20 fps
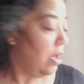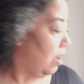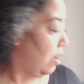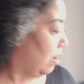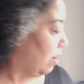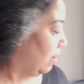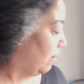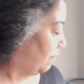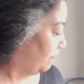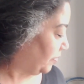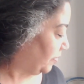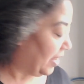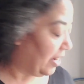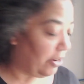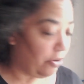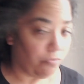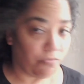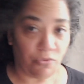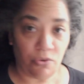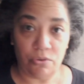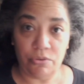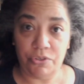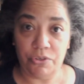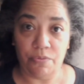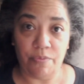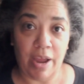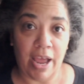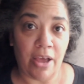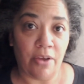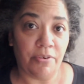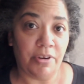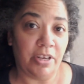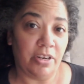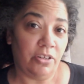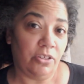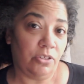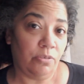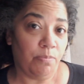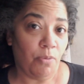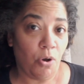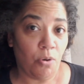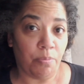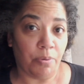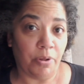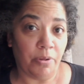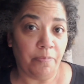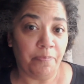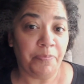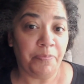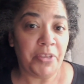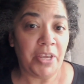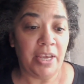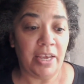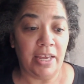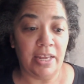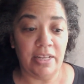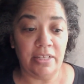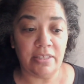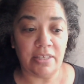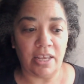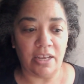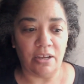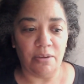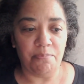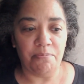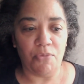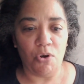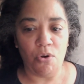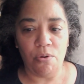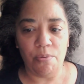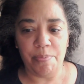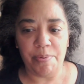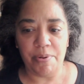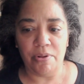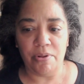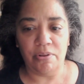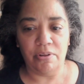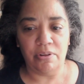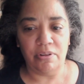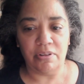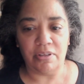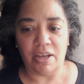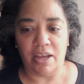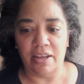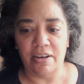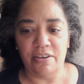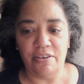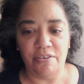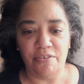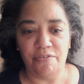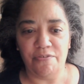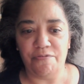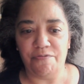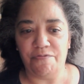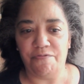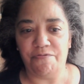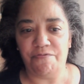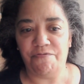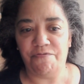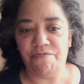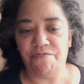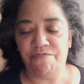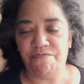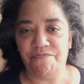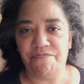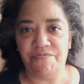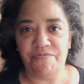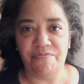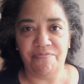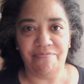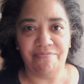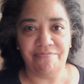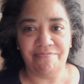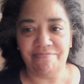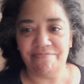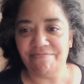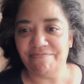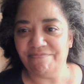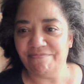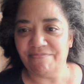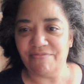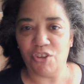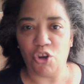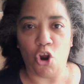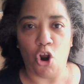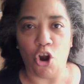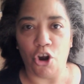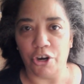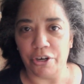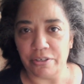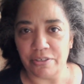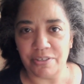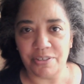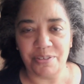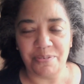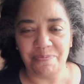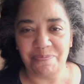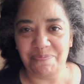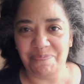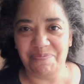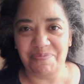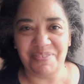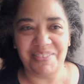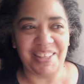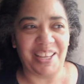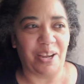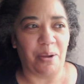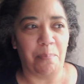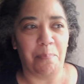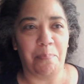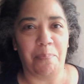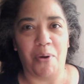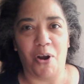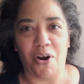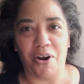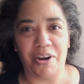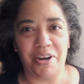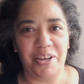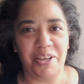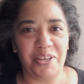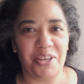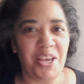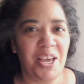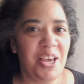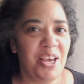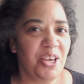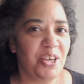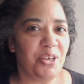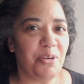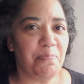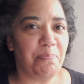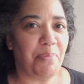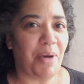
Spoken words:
and it rolls around and it's mobile. And it's like a mobile kind of cart, like a bar. It could